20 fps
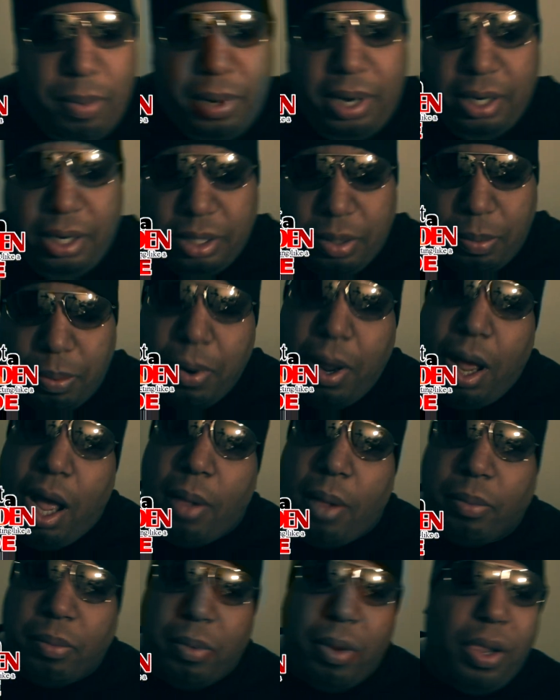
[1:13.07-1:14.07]
But here's the
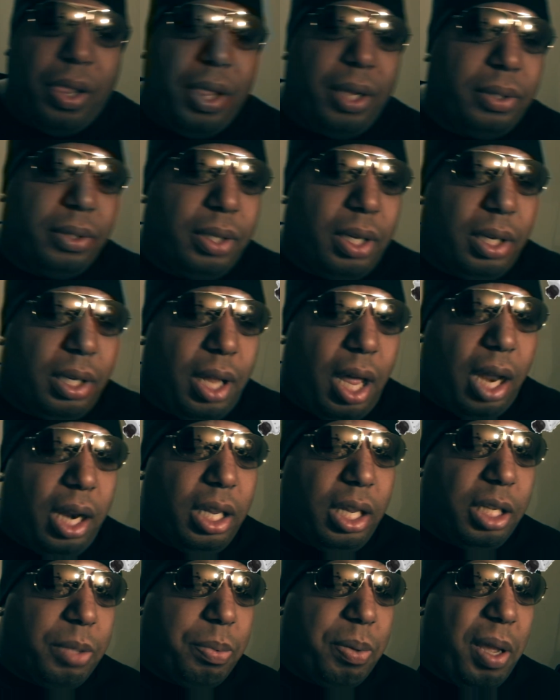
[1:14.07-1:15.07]
problem. A lot
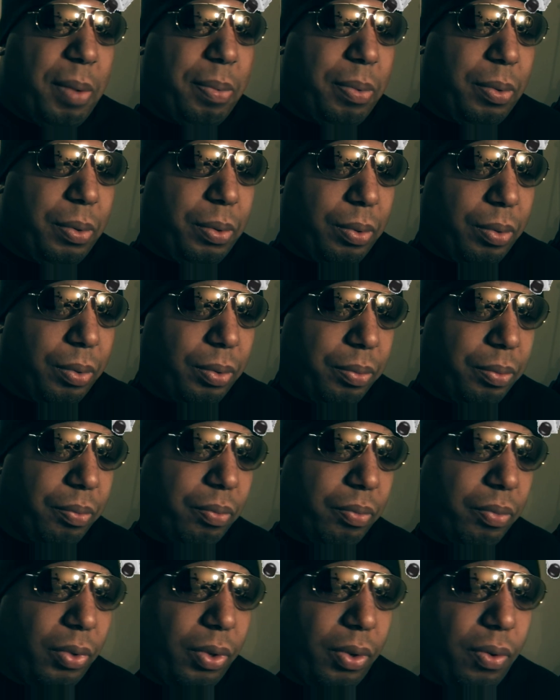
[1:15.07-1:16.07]
of these people
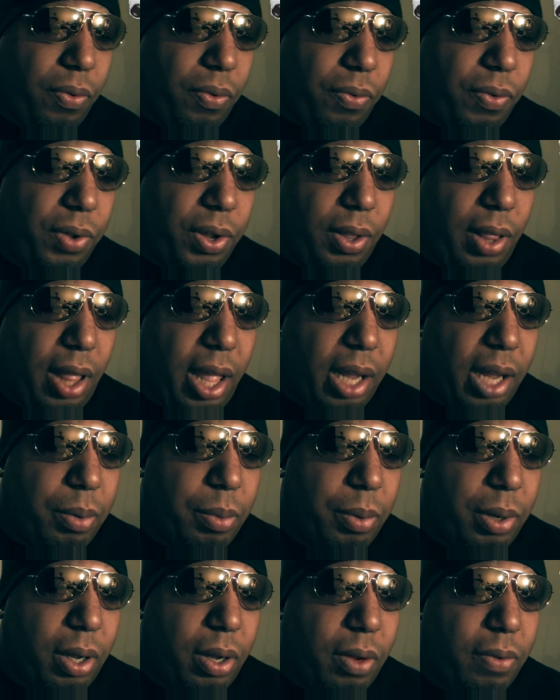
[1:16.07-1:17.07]
feel
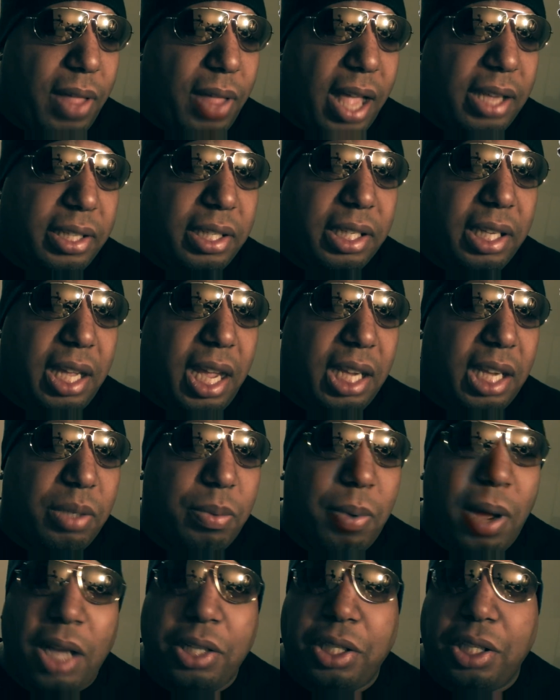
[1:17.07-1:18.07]
like, well, if that's the case,
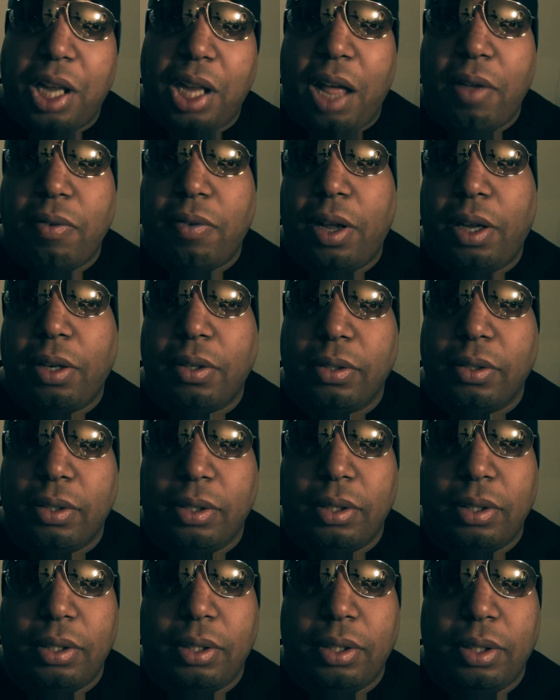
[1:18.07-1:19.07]
why should I vote?
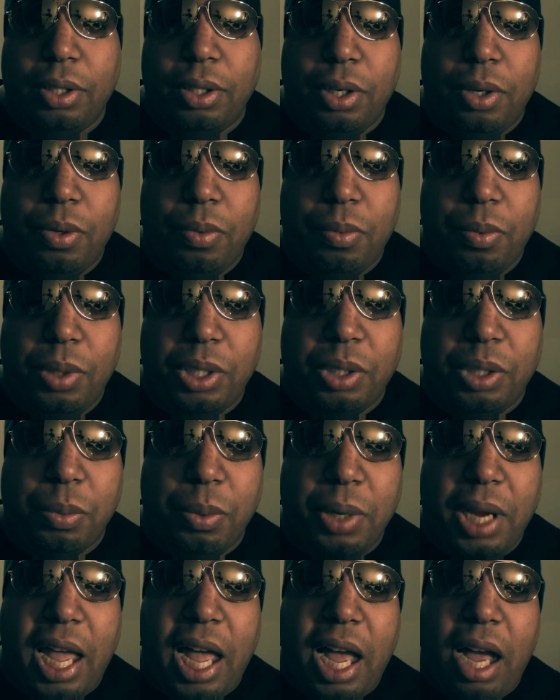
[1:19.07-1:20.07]
Which in
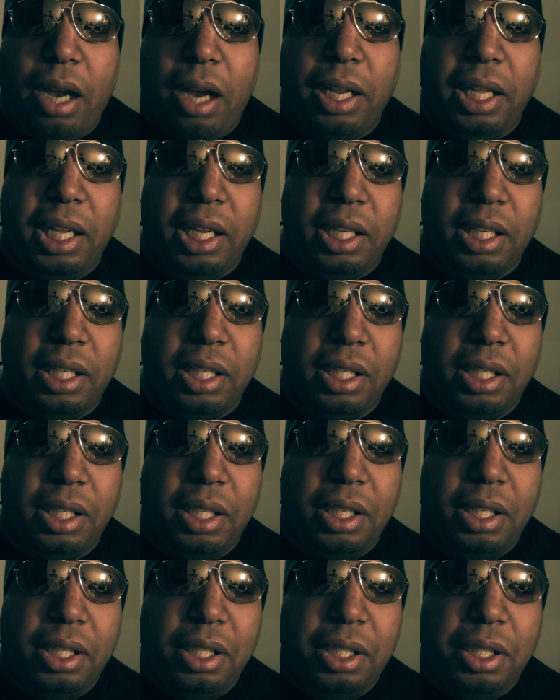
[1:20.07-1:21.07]
reality
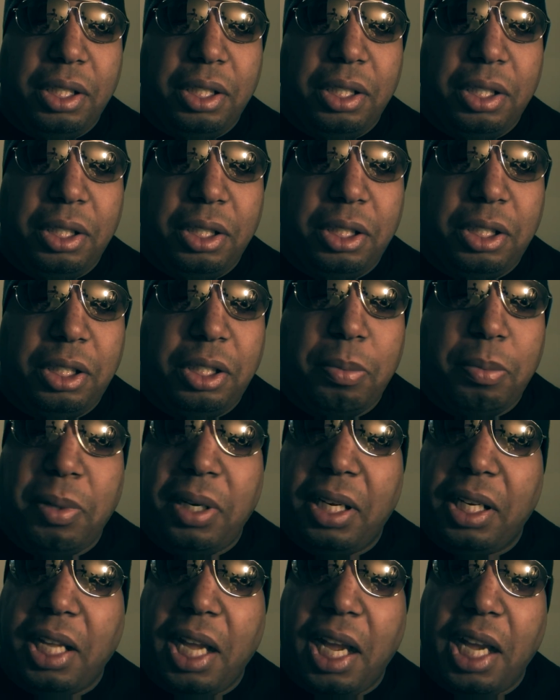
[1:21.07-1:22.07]
should
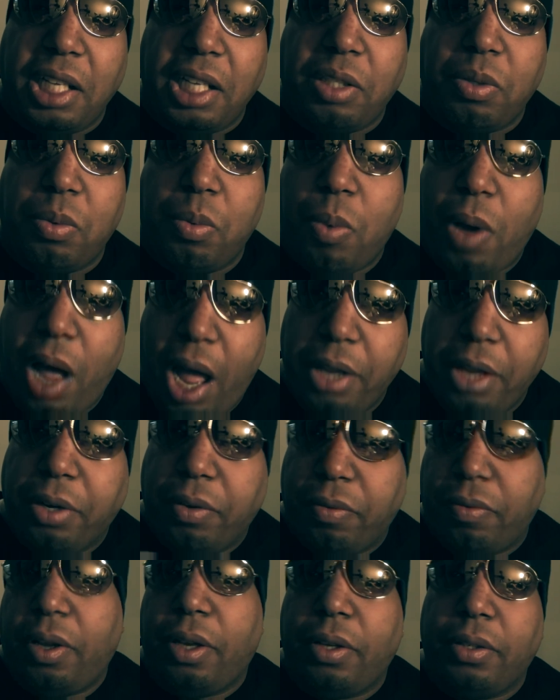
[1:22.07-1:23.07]
be the case while
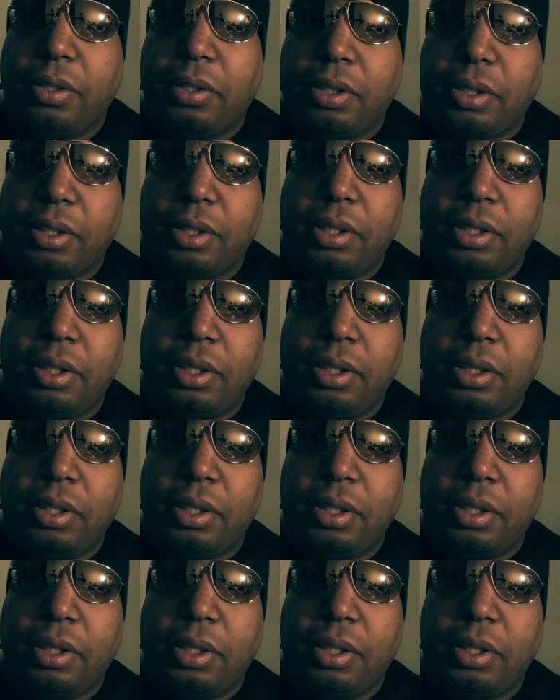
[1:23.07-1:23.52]
you're voting.